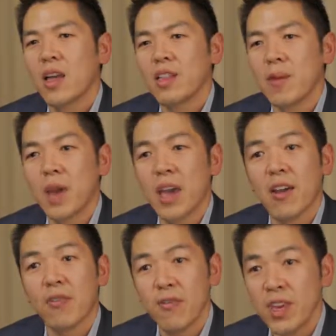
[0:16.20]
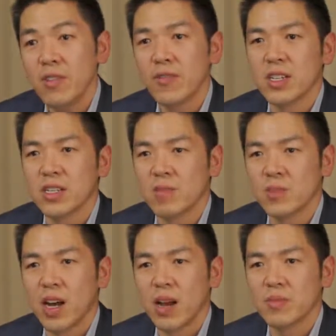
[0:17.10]
They may have fever
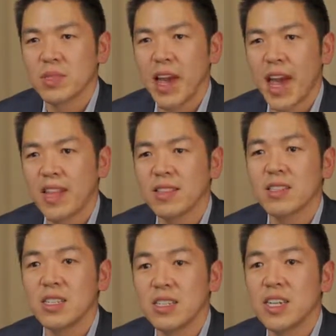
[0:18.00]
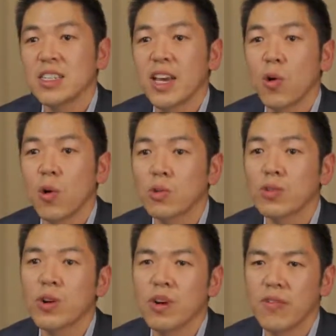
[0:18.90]
sometimes, and the disease can
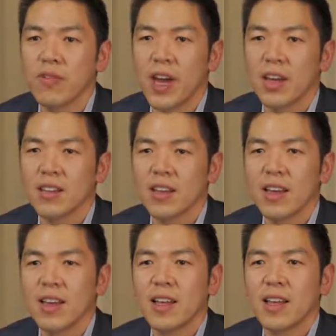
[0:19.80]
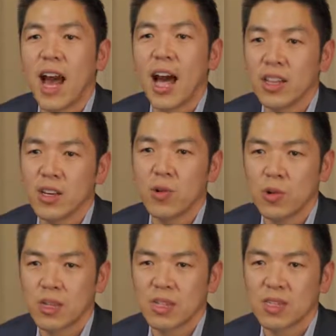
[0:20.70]
also affect other
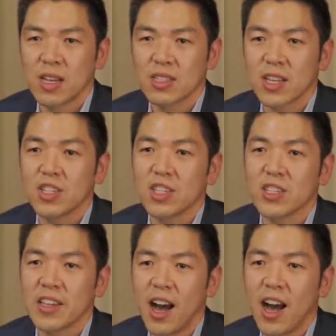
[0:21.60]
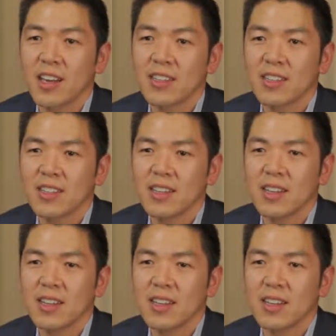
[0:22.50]
organs, such as the eyes,